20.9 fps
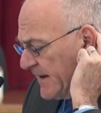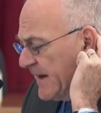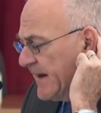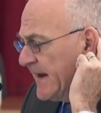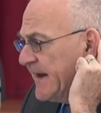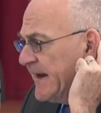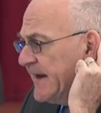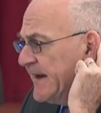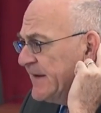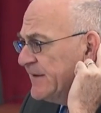
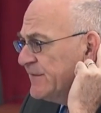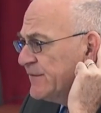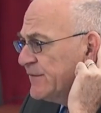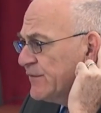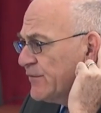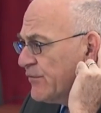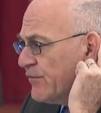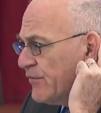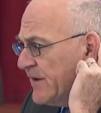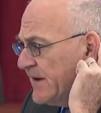is
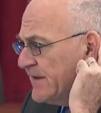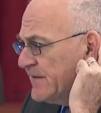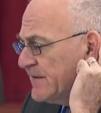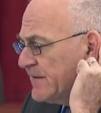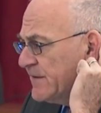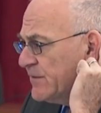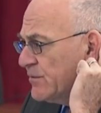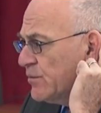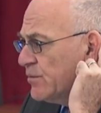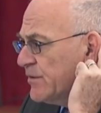
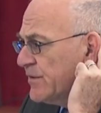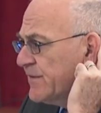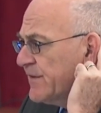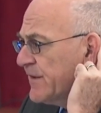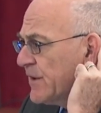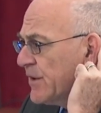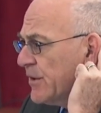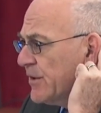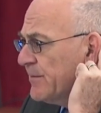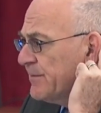treated with the
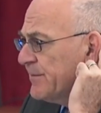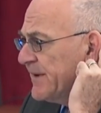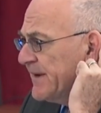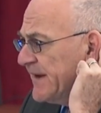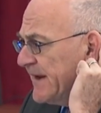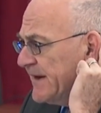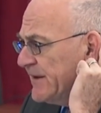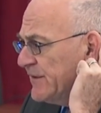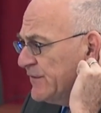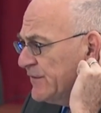
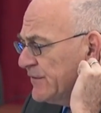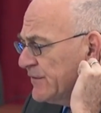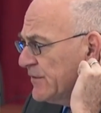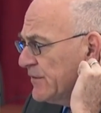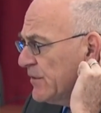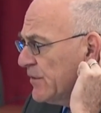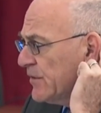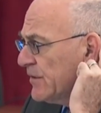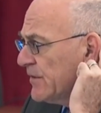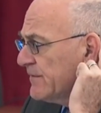combination
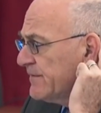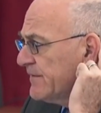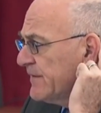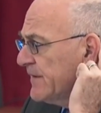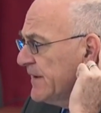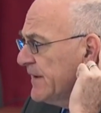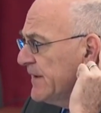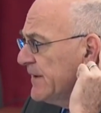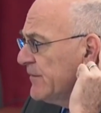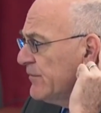of
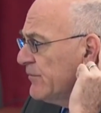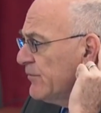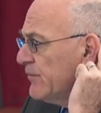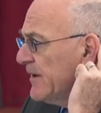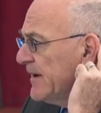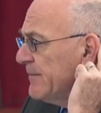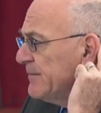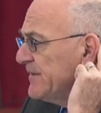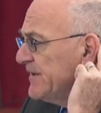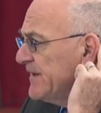
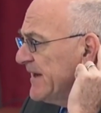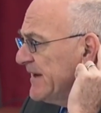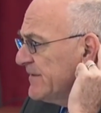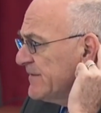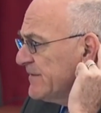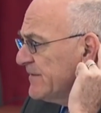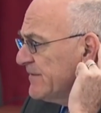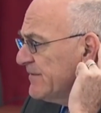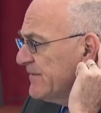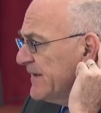
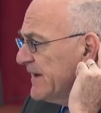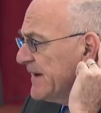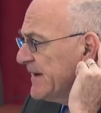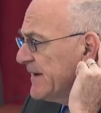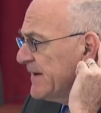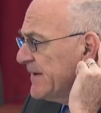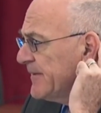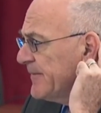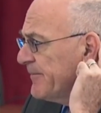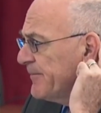
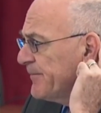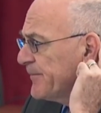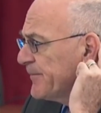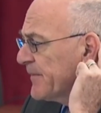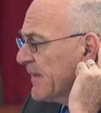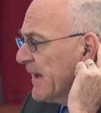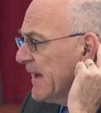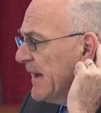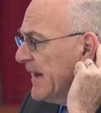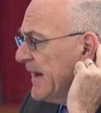remdesivir
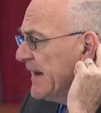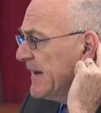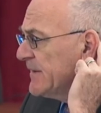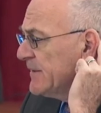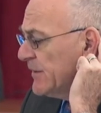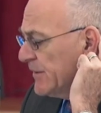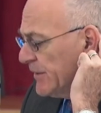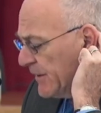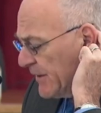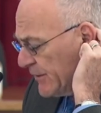and
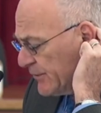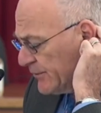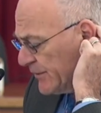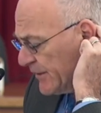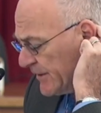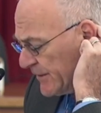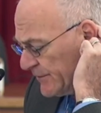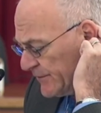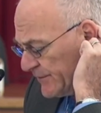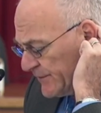
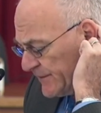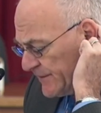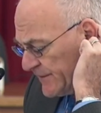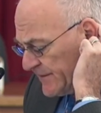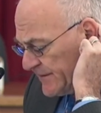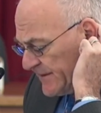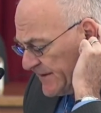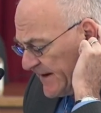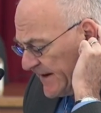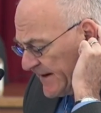low-dose
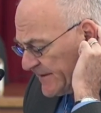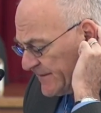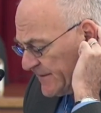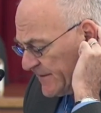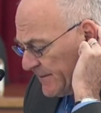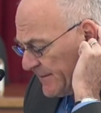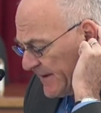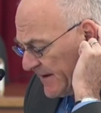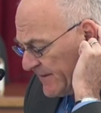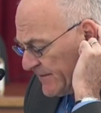
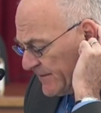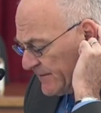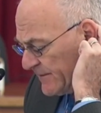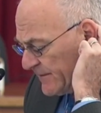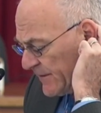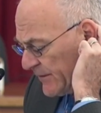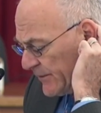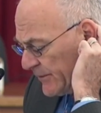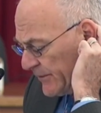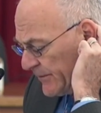
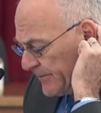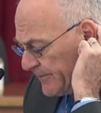dexamethasone.